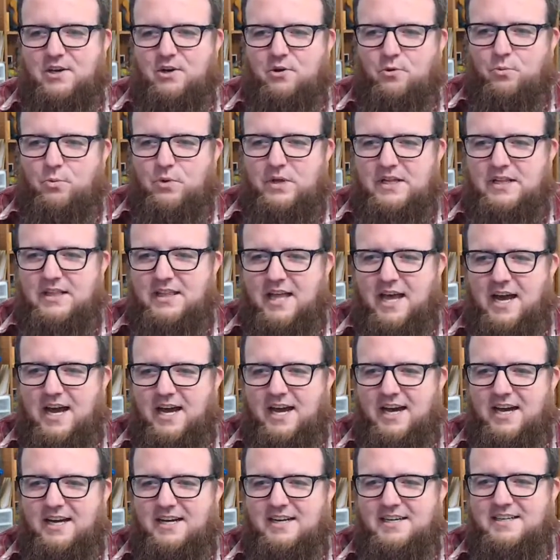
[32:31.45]
we'll
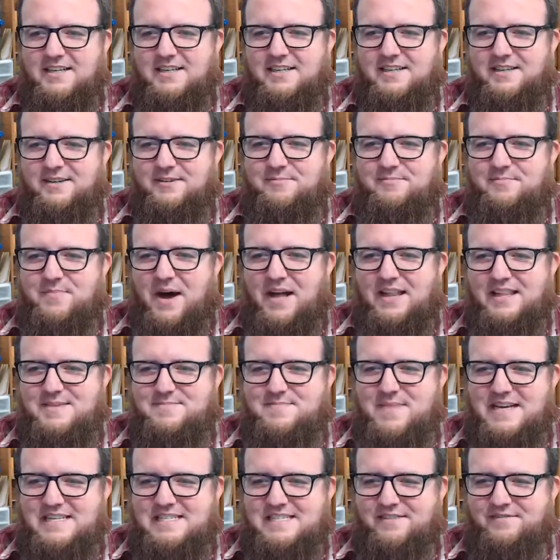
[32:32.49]
Molly
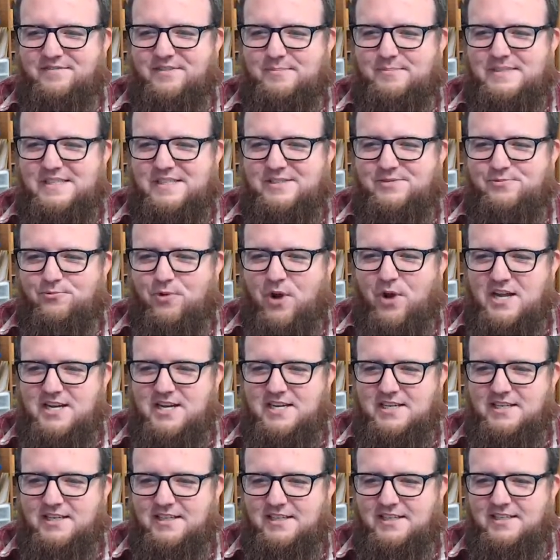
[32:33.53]
makes up his run.